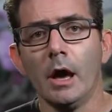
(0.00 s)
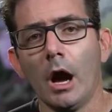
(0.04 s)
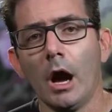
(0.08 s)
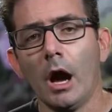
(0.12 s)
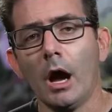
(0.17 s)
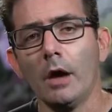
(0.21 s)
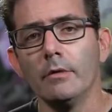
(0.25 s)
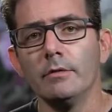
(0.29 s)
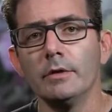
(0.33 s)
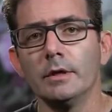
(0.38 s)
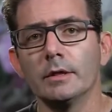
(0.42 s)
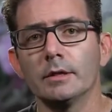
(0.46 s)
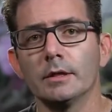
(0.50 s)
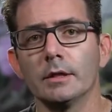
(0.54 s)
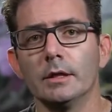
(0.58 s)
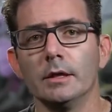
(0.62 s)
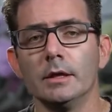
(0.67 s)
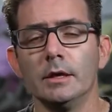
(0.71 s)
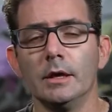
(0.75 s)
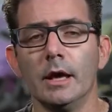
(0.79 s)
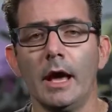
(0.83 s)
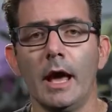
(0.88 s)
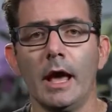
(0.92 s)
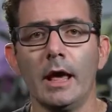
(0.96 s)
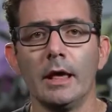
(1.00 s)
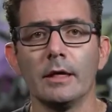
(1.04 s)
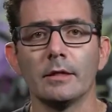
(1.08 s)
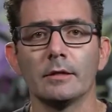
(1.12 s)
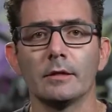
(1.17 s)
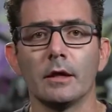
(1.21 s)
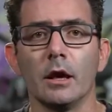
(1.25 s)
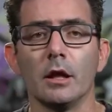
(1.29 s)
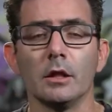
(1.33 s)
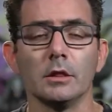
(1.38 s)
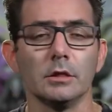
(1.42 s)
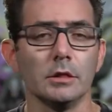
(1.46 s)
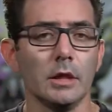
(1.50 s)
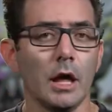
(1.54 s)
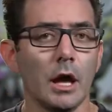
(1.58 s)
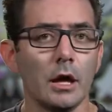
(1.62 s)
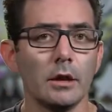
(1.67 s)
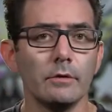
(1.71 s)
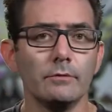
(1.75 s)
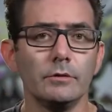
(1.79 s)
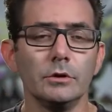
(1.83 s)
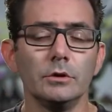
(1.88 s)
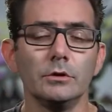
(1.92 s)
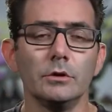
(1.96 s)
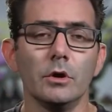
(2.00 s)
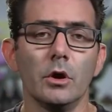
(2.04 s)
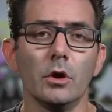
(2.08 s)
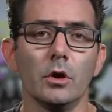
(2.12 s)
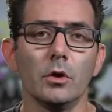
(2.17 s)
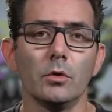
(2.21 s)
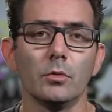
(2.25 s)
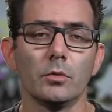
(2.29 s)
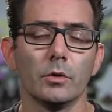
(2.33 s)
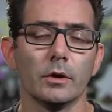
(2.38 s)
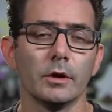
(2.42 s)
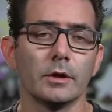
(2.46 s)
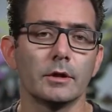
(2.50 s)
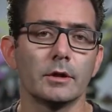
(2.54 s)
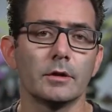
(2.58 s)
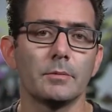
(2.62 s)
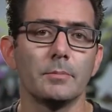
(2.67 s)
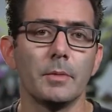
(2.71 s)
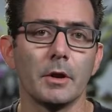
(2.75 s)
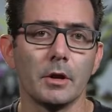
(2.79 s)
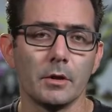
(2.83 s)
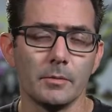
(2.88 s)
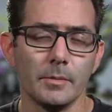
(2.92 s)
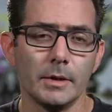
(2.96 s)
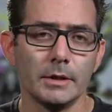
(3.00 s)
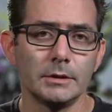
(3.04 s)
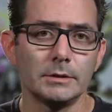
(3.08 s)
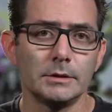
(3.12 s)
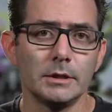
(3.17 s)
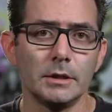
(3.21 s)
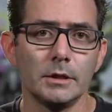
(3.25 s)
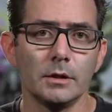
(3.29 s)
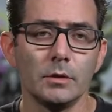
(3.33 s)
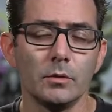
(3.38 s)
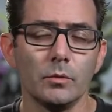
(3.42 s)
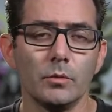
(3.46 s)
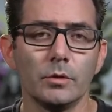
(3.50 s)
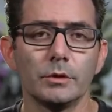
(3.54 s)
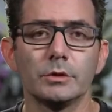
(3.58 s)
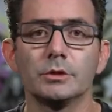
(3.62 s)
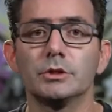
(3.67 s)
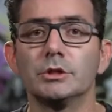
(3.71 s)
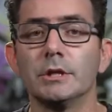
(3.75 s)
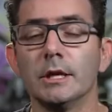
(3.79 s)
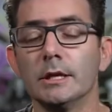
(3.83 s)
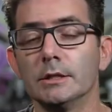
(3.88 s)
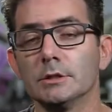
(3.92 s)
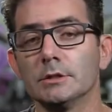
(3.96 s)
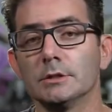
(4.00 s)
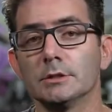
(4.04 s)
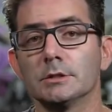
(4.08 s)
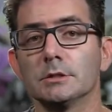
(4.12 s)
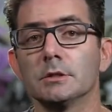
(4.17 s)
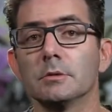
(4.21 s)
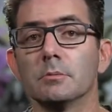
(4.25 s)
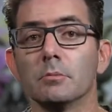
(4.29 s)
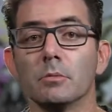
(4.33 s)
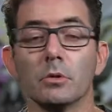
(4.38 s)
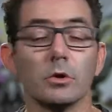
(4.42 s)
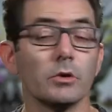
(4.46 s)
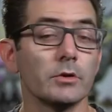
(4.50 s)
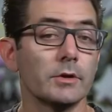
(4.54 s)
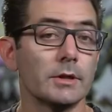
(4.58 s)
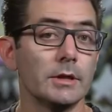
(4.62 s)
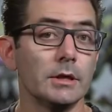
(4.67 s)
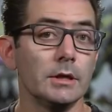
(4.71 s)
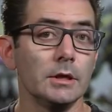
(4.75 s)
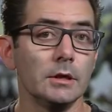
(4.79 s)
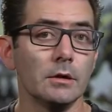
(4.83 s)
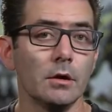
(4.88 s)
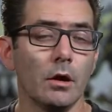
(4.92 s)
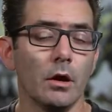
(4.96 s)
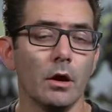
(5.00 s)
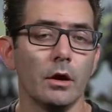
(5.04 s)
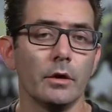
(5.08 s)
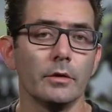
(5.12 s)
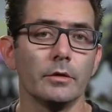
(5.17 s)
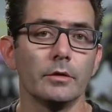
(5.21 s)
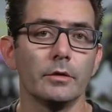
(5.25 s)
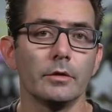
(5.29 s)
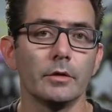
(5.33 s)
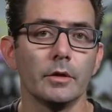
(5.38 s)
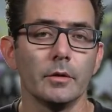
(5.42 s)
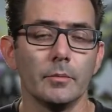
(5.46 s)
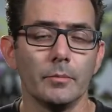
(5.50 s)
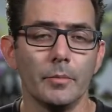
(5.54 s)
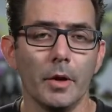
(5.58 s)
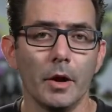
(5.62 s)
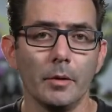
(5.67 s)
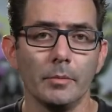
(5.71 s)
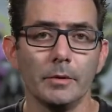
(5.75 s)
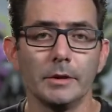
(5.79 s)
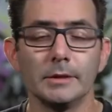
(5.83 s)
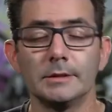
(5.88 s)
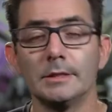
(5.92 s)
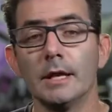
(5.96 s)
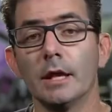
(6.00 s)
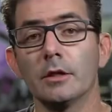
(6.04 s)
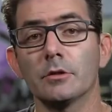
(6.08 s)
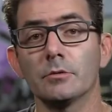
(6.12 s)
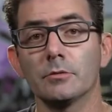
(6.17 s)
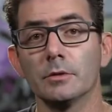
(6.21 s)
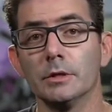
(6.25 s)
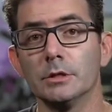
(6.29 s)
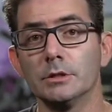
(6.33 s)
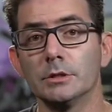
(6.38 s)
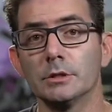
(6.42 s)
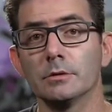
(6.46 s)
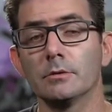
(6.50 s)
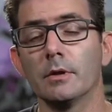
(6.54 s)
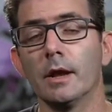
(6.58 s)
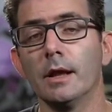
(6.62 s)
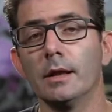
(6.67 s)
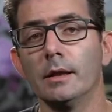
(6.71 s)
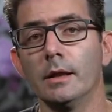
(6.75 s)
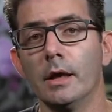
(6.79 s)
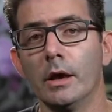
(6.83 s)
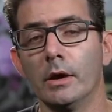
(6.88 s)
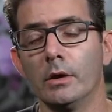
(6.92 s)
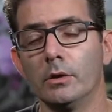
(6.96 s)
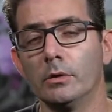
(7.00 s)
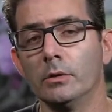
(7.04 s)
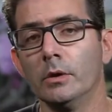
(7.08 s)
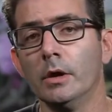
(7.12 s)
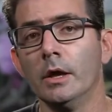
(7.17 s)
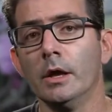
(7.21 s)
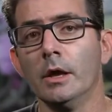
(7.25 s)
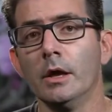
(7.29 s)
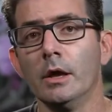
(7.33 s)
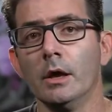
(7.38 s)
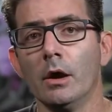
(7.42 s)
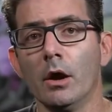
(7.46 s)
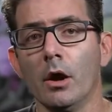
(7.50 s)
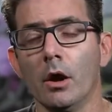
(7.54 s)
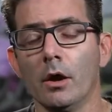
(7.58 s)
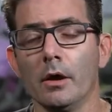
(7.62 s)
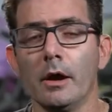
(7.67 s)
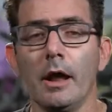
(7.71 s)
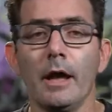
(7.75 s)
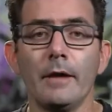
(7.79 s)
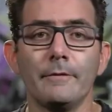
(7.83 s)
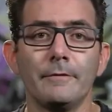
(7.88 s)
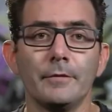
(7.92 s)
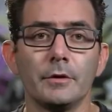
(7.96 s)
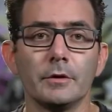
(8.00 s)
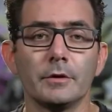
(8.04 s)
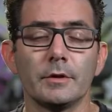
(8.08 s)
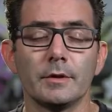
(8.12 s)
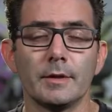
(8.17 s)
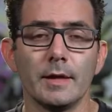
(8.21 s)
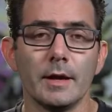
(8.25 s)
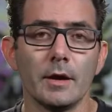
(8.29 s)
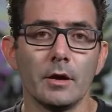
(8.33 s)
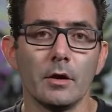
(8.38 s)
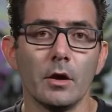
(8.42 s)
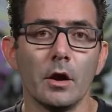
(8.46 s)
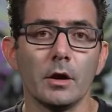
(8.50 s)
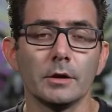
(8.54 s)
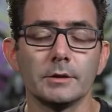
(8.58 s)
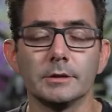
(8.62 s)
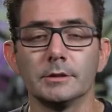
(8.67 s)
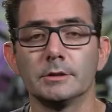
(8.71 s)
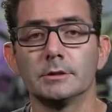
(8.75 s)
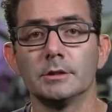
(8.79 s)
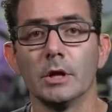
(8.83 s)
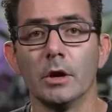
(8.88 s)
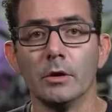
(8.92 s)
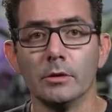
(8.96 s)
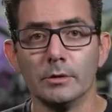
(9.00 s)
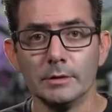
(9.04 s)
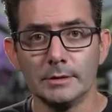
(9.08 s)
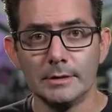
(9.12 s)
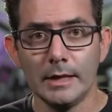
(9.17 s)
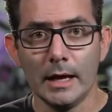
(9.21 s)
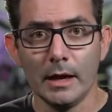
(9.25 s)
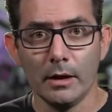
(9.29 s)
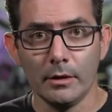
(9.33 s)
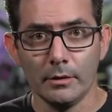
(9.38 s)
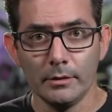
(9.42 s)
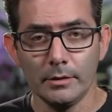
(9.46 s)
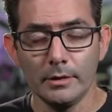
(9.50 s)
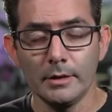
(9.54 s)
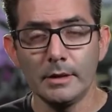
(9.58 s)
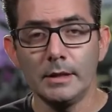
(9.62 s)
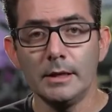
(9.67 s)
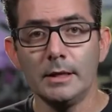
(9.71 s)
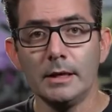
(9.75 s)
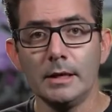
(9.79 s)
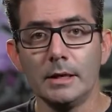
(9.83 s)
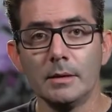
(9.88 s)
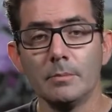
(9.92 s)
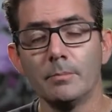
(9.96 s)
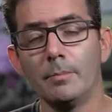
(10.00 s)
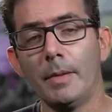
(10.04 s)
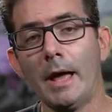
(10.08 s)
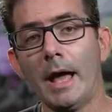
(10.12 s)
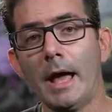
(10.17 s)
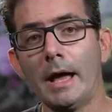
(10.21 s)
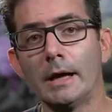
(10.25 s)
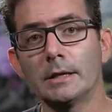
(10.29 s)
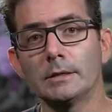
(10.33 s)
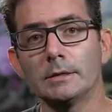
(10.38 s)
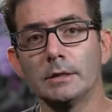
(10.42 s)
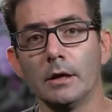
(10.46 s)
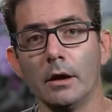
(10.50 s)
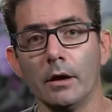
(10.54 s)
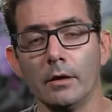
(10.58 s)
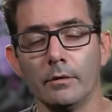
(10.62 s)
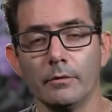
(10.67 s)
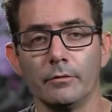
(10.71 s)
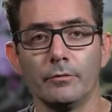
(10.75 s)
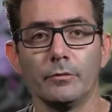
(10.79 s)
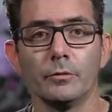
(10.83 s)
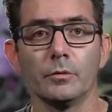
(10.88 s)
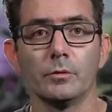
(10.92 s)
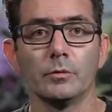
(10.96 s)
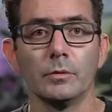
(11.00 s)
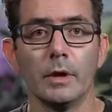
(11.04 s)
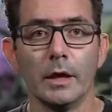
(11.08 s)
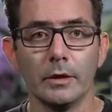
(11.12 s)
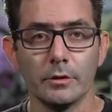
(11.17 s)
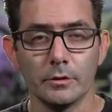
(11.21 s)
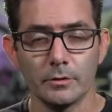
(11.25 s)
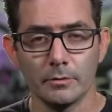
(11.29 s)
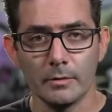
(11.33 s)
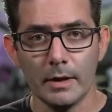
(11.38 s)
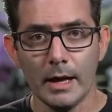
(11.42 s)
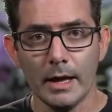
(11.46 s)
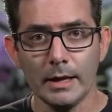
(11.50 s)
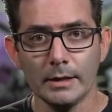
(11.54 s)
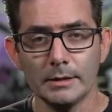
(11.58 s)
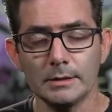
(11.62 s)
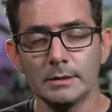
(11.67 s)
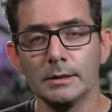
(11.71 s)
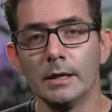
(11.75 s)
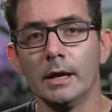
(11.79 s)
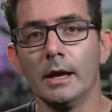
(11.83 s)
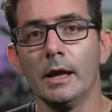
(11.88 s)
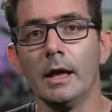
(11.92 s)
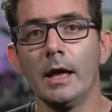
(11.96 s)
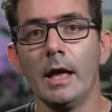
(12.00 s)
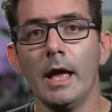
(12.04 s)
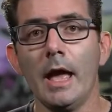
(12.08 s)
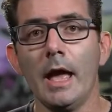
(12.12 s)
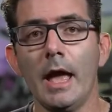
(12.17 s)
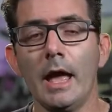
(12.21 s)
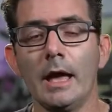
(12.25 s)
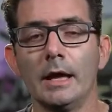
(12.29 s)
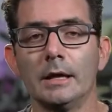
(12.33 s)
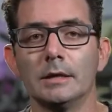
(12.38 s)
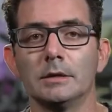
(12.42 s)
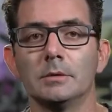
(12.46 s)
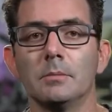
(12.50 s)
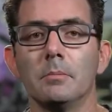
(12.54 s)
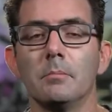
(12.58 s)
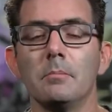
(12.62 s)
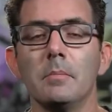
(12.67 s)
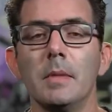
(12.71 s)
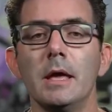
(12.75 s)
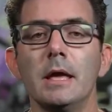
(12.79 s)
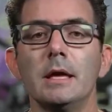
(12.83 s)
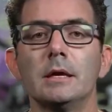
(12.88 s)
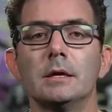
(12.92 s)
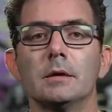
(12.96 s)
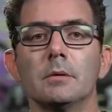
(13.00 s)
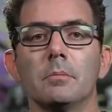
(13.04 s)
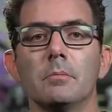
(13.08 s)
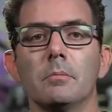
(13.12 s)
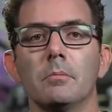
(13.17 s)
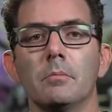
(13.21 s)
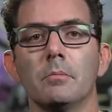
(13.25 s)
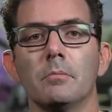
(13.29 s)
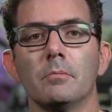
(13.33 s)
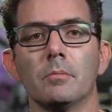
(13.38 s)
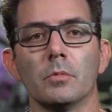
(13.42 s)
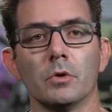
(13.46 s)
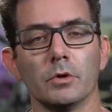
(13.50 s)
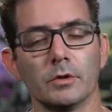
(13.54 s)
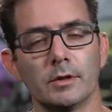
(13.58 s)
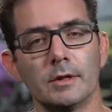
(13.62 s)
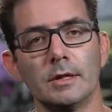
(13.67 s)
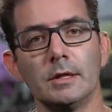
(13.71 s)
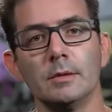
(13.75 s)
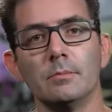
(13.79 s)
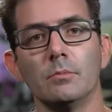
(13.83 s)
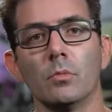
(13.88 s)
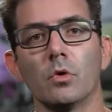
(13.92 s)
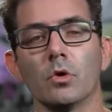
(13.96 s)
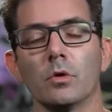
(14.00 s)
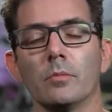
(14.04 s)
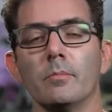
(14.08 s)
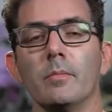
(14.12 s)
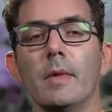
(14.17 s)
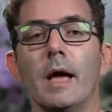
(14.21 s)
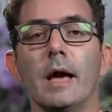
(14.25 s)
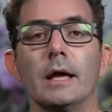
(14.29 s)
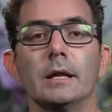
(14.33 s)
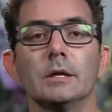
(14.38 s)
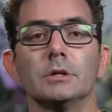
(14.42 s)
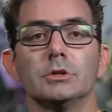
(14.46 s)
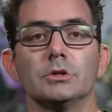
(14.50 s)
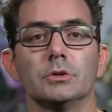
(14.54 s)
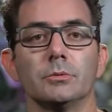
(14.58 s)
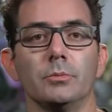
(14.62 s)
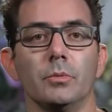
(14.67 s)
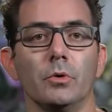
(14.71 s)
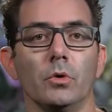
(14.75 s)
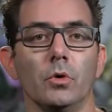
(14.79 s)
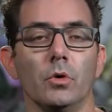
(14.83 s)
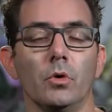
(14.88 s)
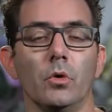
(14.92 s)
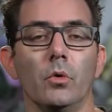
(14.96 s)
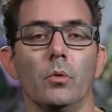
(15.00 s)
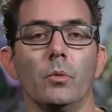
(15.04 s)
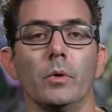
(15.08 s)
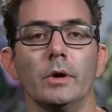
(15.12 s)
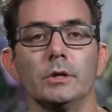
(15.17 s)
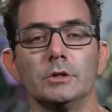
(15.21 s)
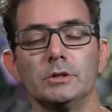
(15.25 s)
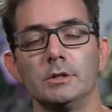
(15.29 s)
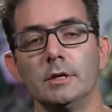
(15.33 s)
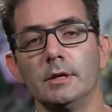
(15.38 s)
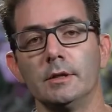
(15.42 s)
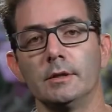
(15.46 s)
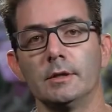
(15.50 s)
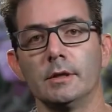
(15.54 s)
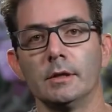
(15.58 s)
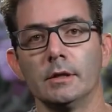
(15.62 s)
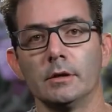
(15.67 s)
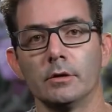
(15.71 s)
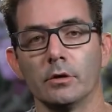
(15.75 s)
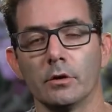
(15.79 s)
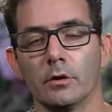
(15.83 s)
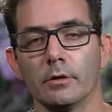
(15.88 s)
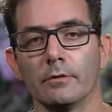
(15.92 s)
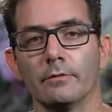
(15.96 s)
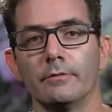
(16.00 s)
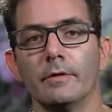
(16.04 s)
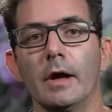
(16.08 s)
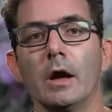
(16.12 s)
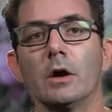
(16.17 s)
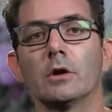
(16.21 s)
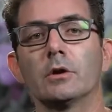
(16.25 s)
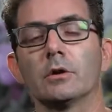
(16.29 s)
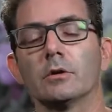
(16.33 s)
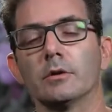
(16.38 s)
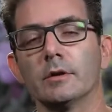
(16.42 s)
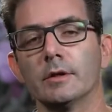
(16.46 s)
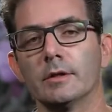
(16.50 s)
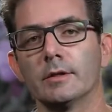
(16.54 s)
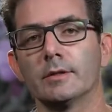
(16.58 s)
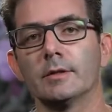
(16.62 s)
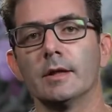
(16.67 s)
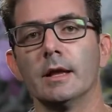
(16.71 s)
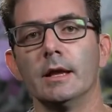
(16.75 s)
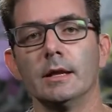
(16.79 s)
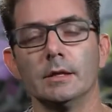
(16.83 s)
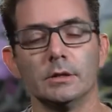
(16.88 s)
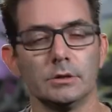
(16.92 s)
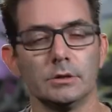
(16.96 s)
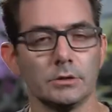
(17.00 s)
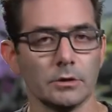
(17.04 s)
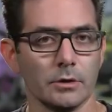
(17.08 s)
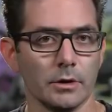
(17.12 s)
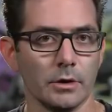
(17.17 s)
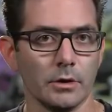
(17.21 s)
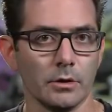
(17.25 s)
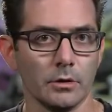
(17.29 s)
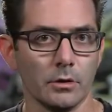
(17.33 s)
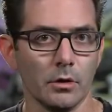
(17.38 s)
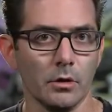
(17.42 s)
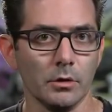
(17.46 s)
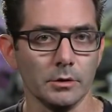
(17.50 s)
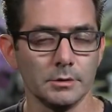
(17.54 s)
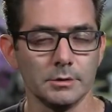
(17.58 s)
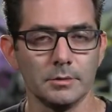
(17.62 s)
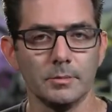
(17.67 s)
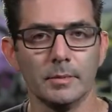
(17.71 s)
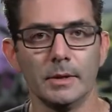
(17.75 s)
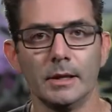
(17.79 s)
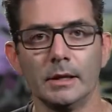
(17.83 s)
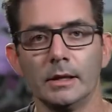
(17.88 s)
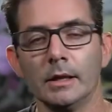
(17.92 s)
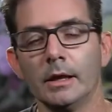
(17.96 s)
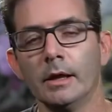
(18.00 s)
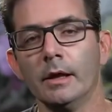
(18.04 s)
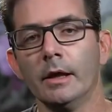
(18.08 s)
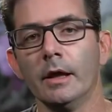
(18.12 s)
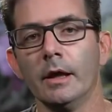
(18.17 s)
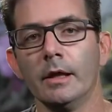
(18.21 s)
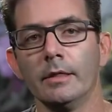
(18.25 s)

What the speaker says: Obviously, as a lot of you know, we're experimenting with changes to Mercy on the public test region right now. Our efforts there are to tone down the impact of Resurrect and make Mercy more manageable when she's in her Valkyrie state during her ultimate.